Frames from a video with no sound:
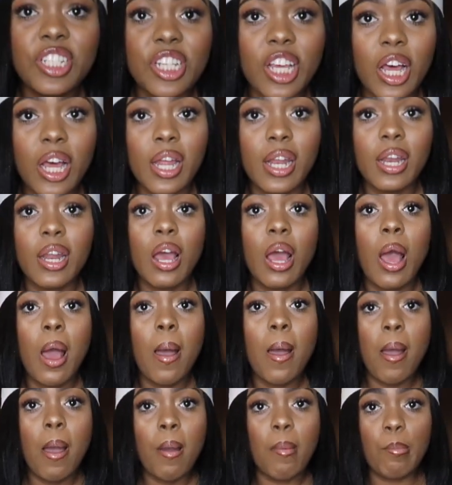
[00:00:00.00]
done
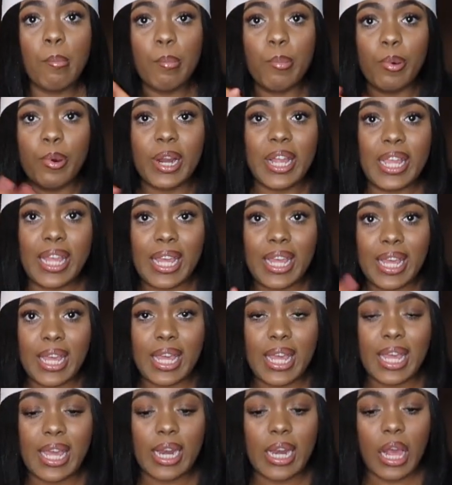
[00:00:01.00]

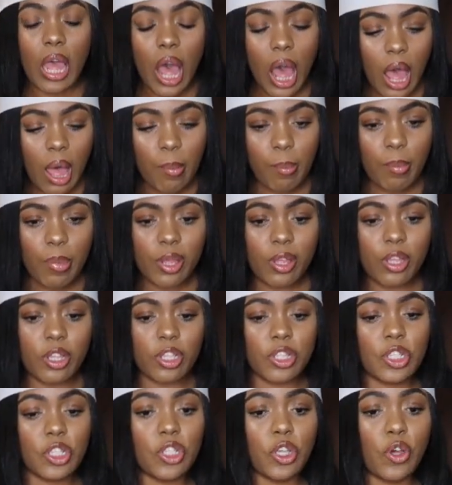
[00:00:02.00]
breaking it up.
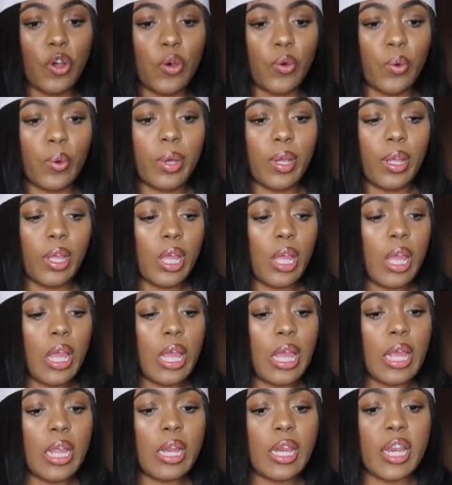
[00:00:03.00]
So
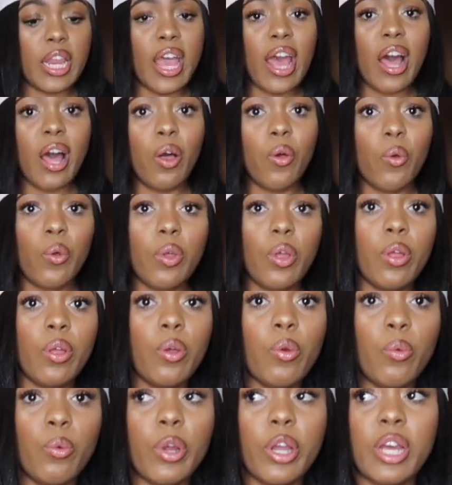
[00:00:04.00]
now
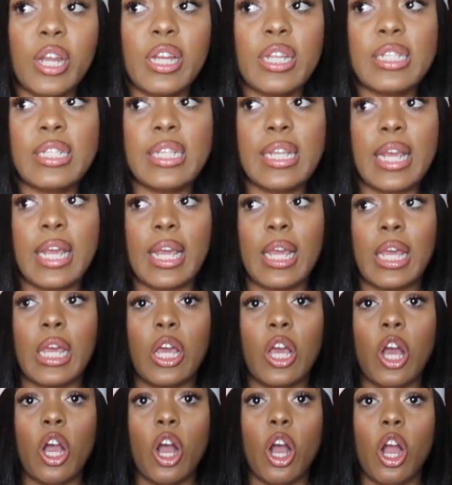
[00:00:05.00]
we're gonna take
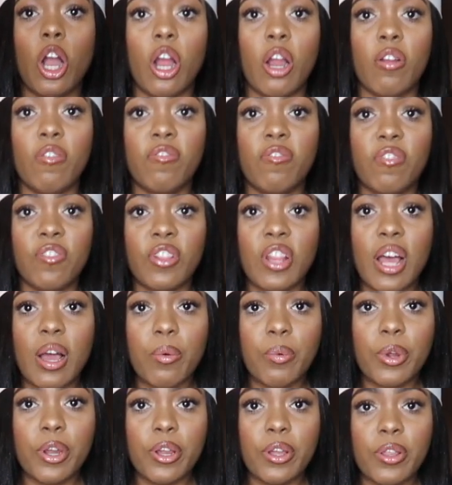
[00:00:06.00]
our
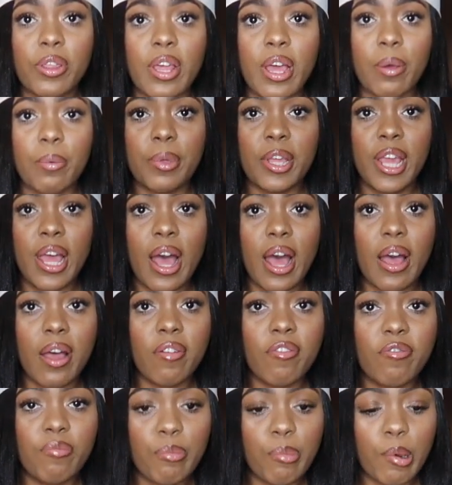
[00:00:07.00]
flour that we
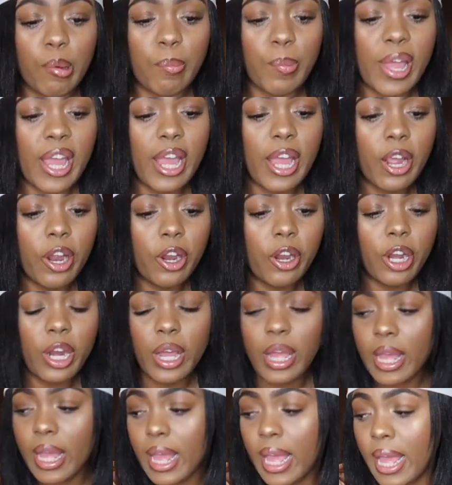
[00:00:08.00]
have prepared,
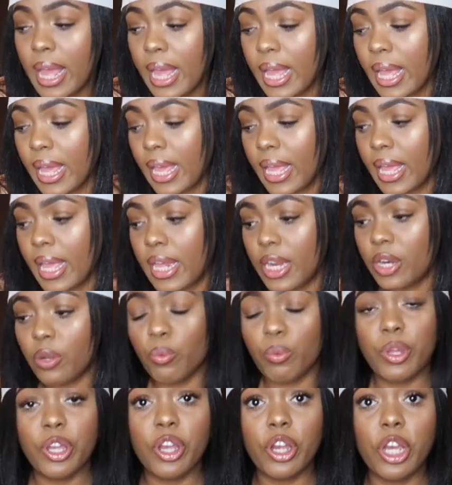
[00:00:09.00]
and
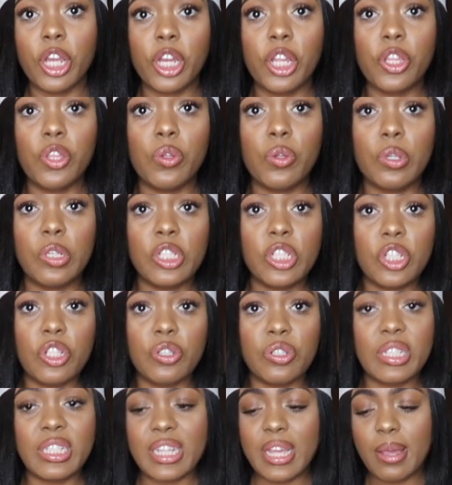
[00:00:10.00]
we are gonna use
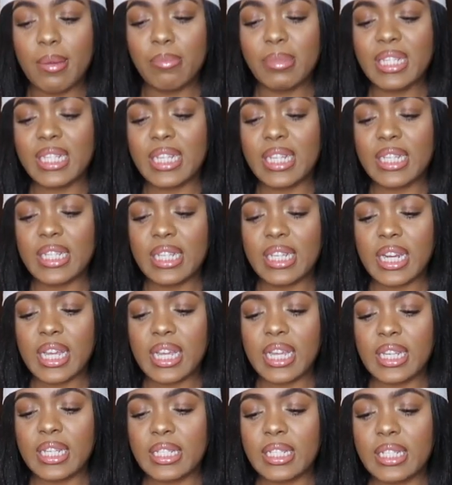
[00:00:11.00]
those same
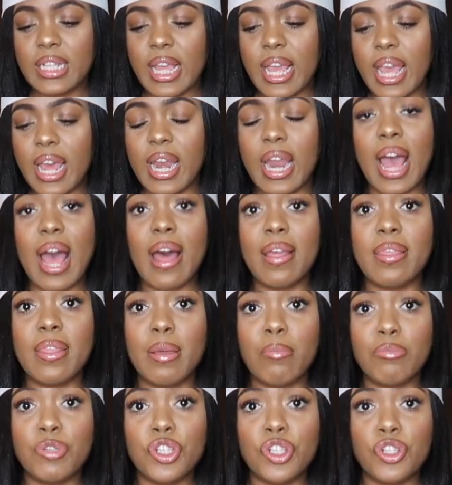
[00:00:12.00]
seasonings and add
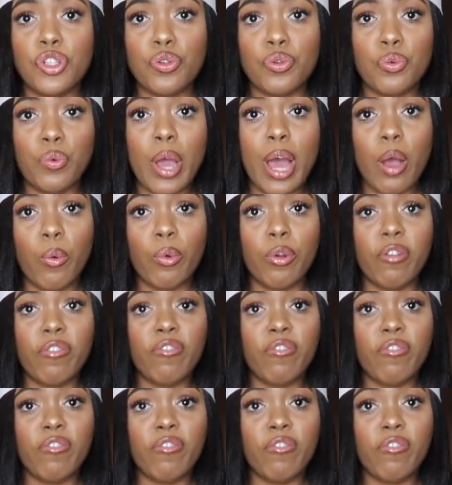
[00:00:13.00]
them to our